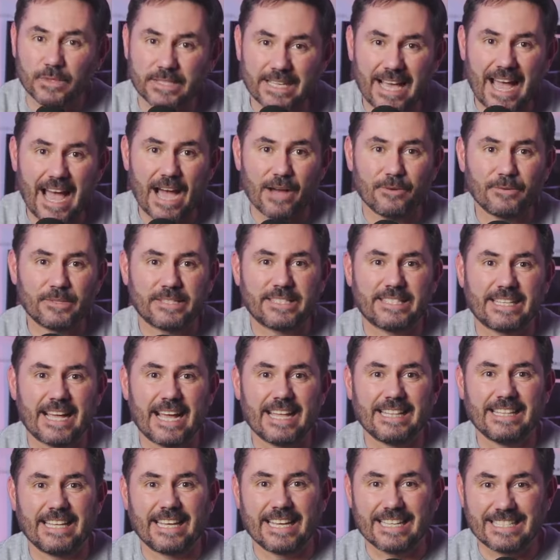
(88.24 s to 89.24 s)
was
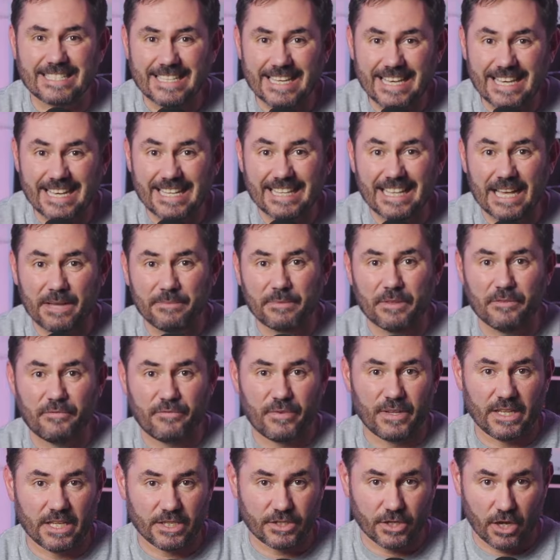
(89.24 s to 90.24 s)
outstanding as he claimed the
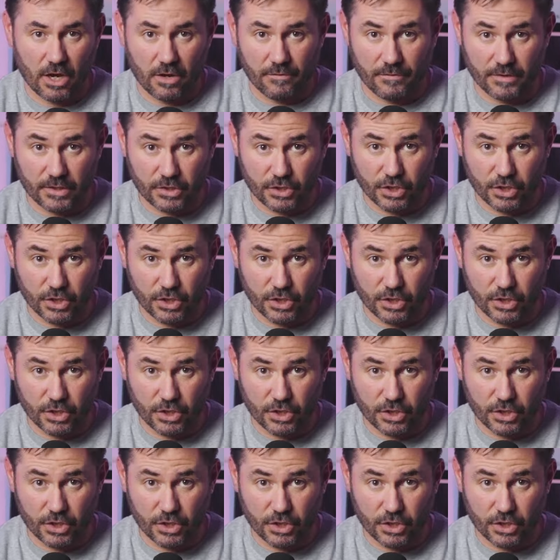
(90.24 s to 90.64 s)
finish over